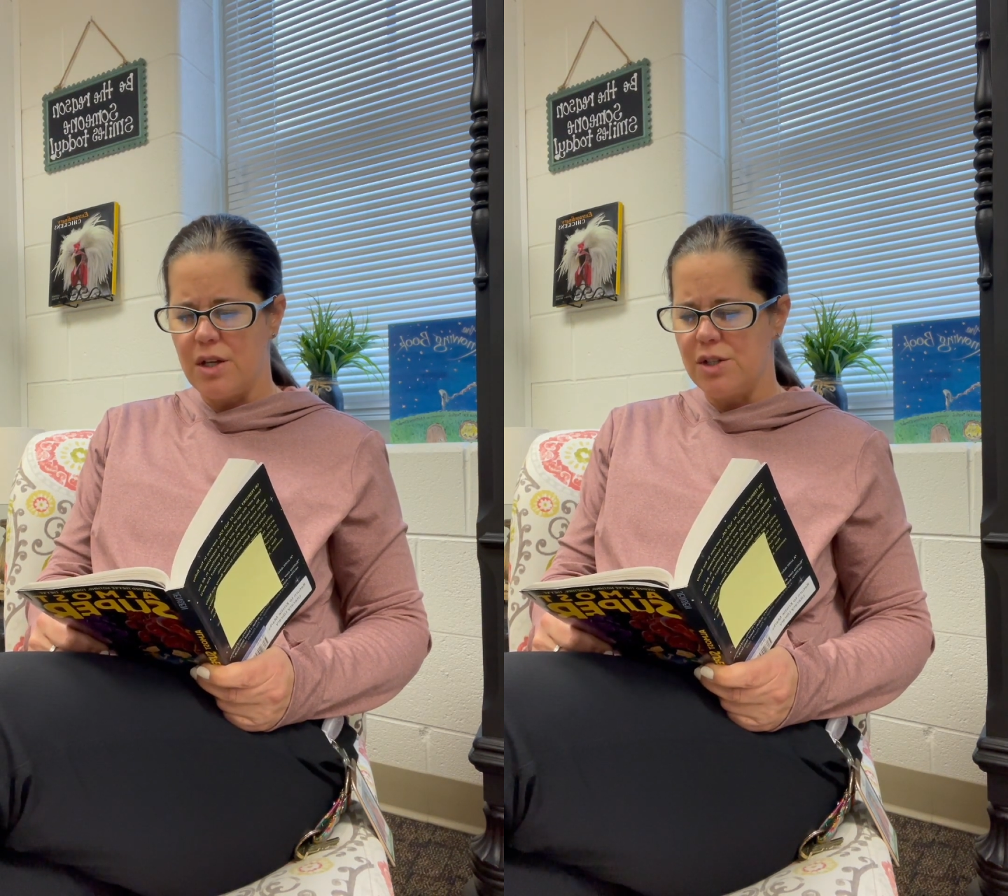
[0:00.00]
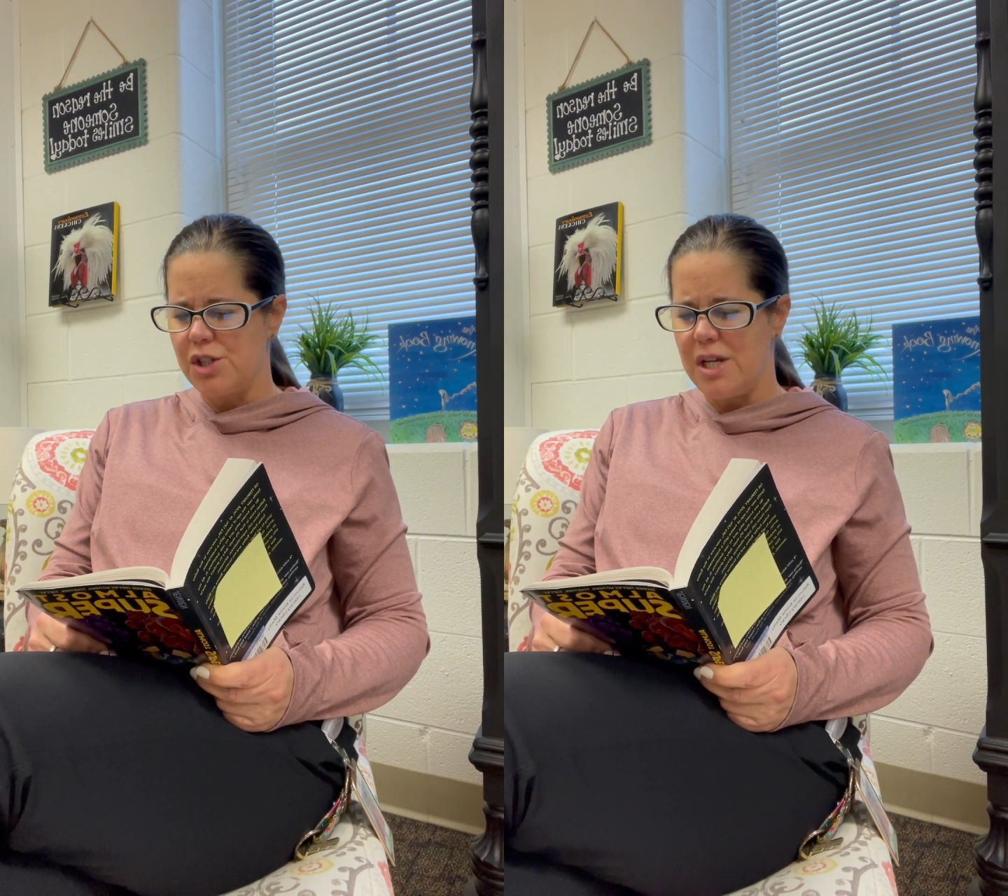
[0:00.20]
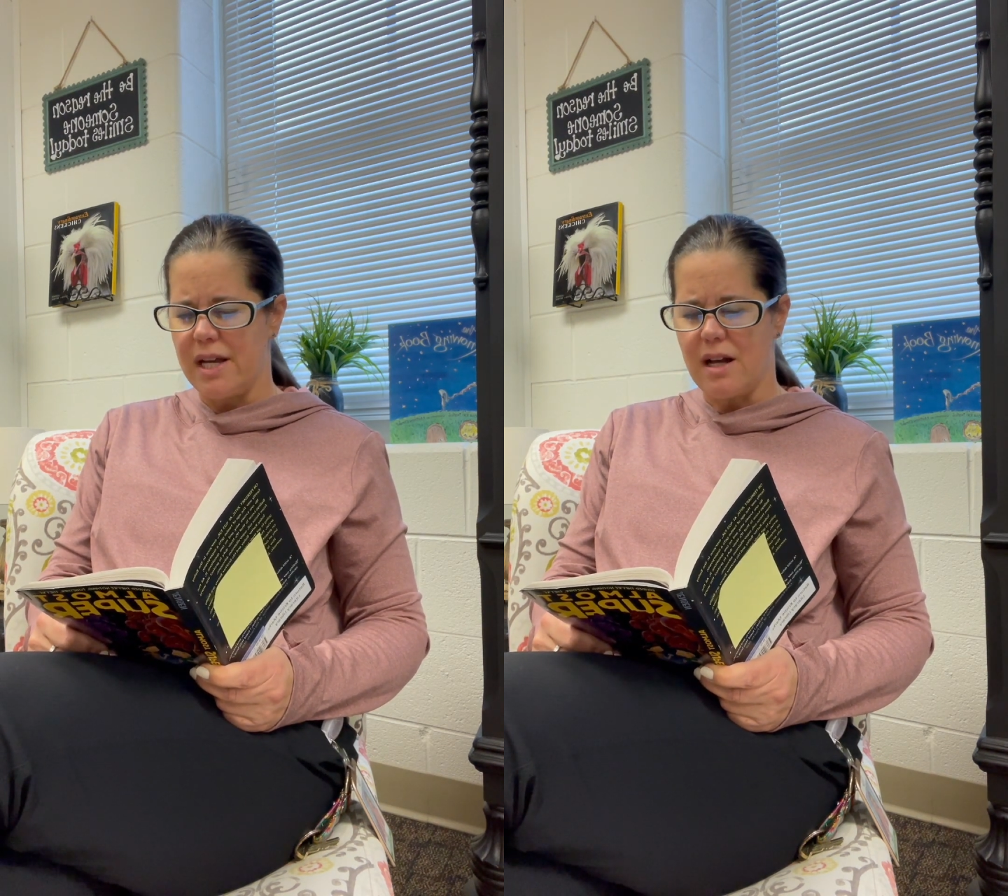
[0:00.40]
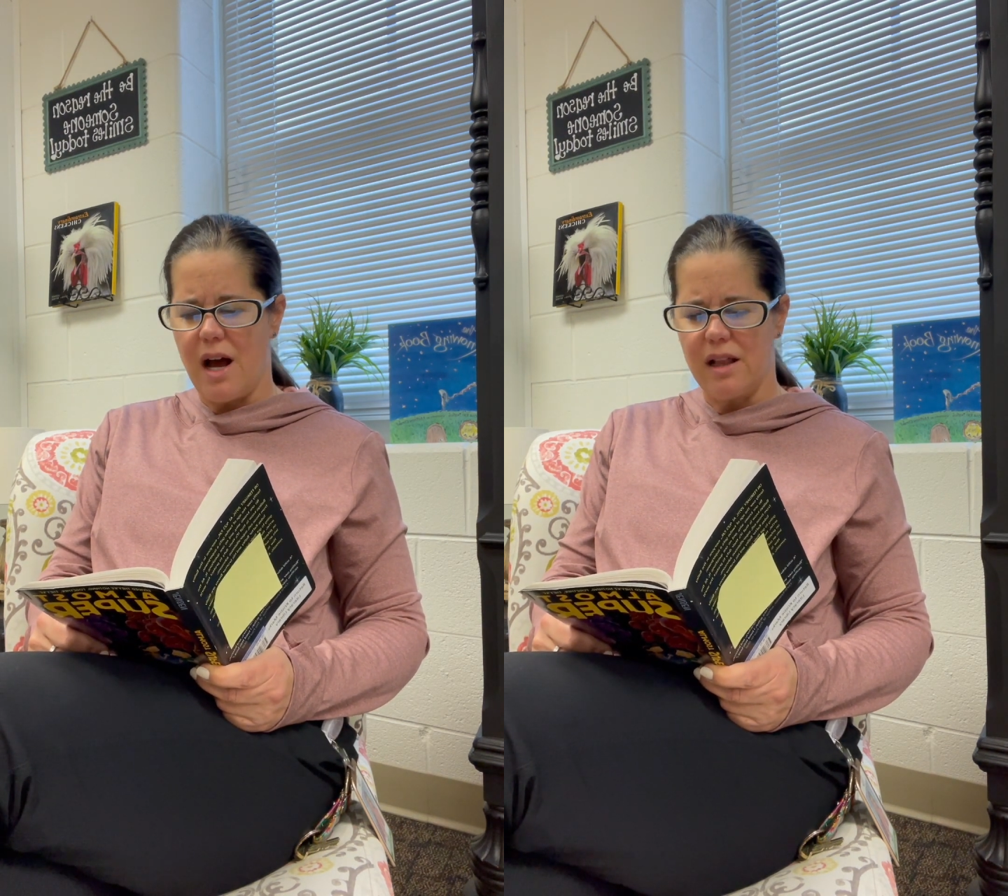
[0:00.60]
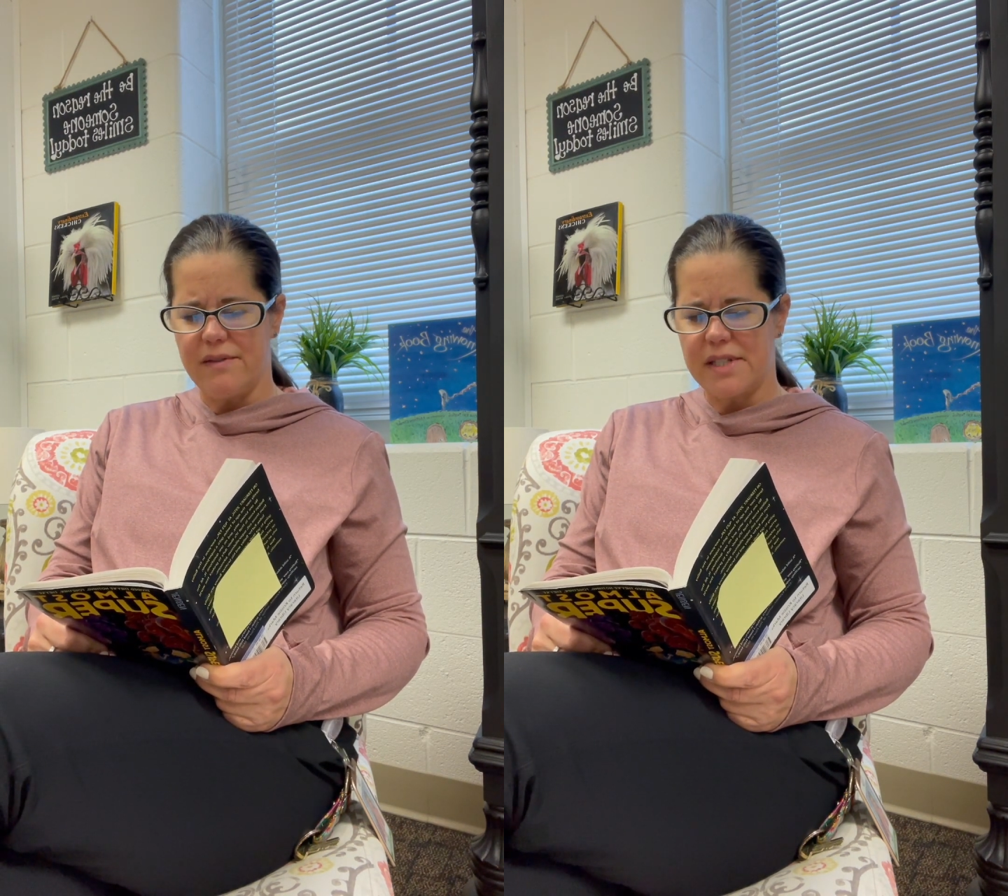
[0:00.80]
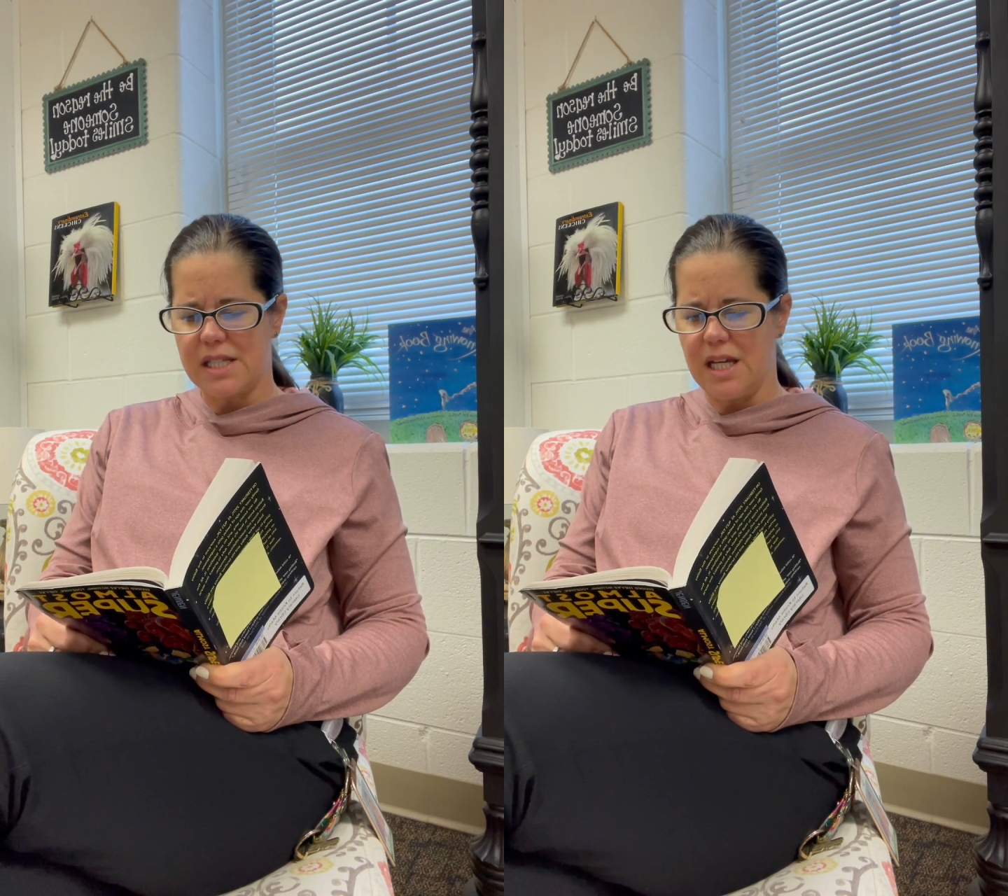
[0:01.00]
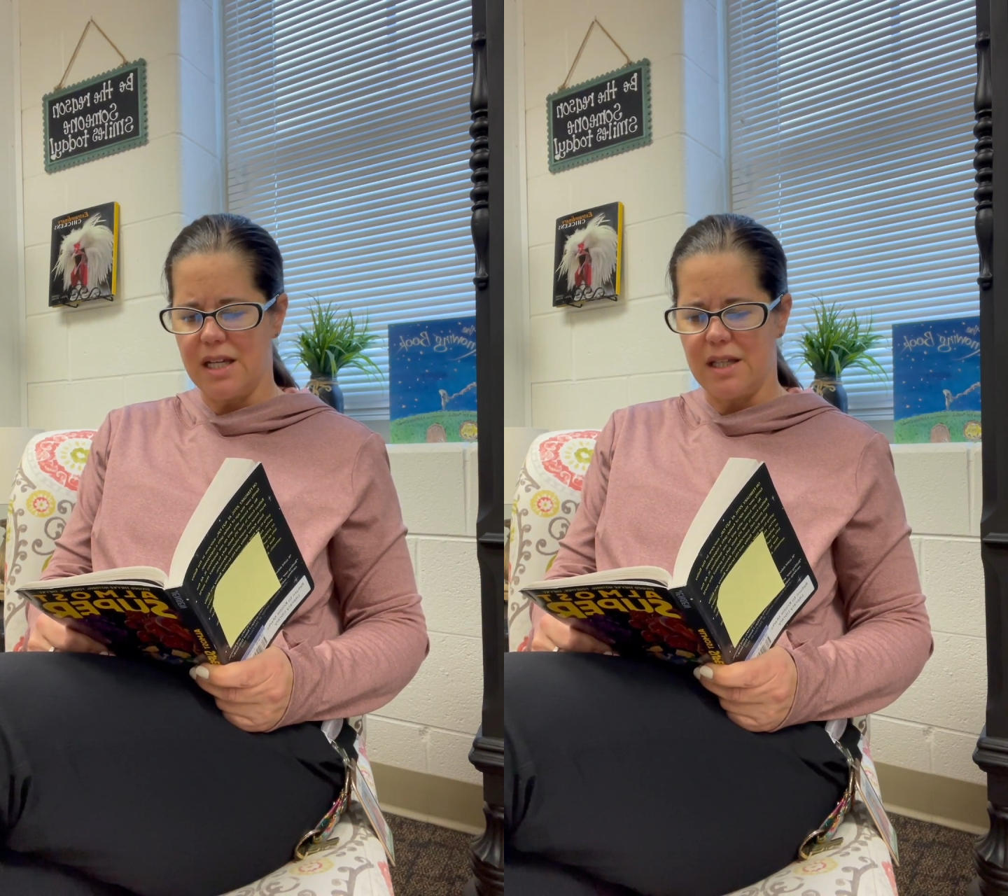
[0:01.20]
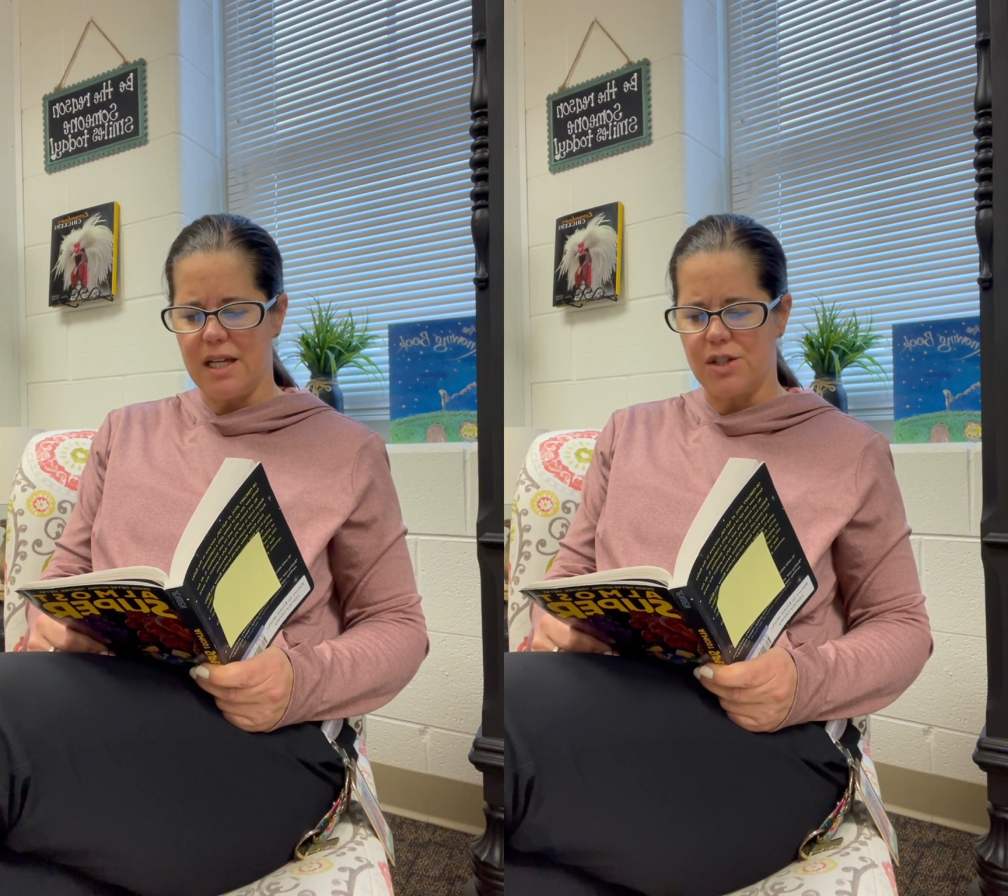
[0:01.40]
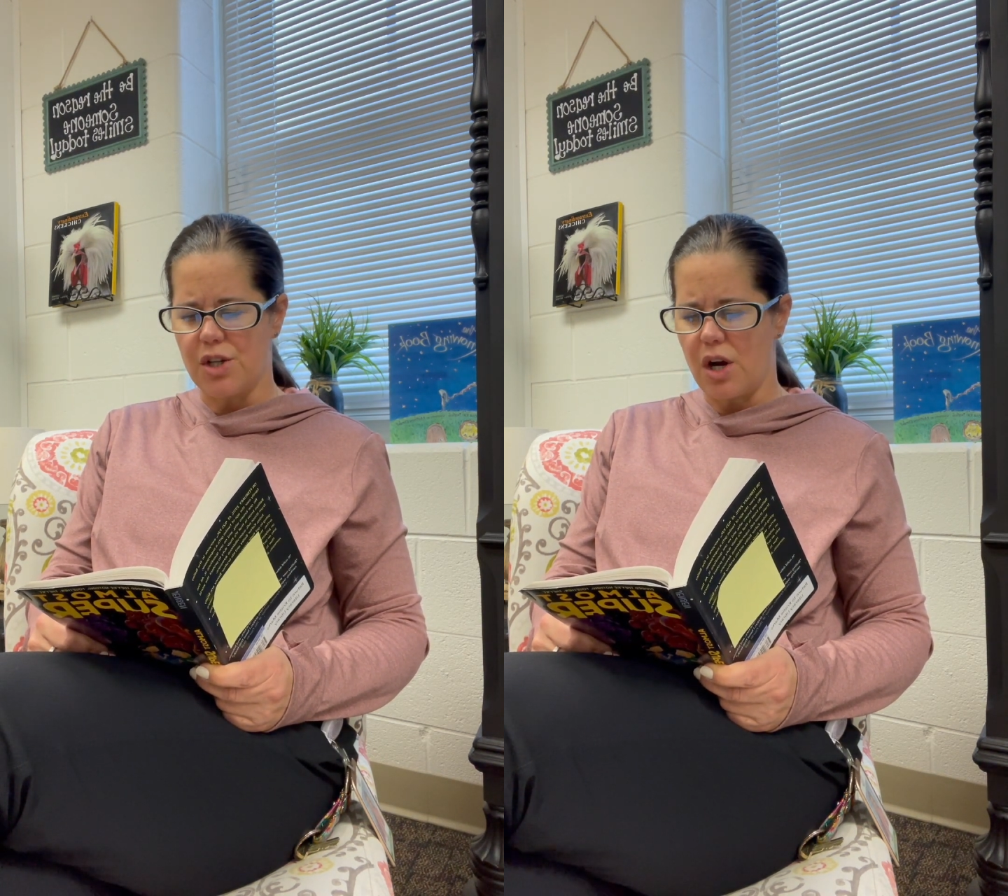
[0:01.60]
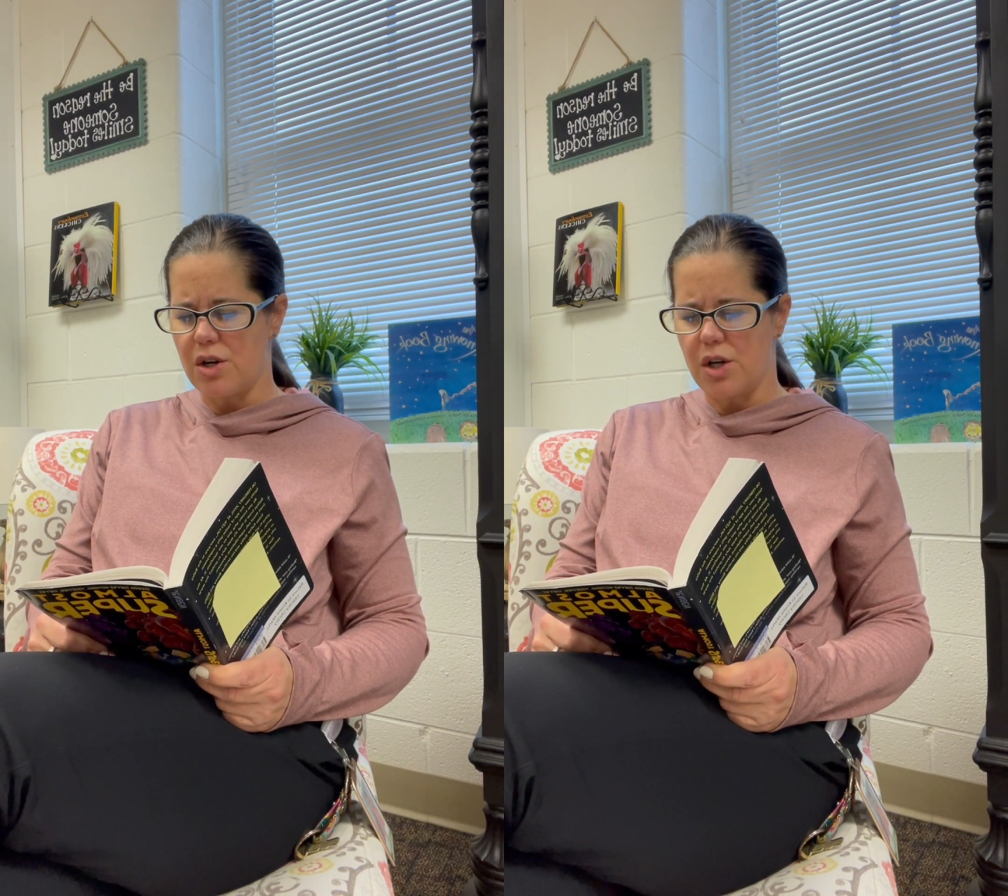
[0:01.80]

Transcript: She had olive skin and dark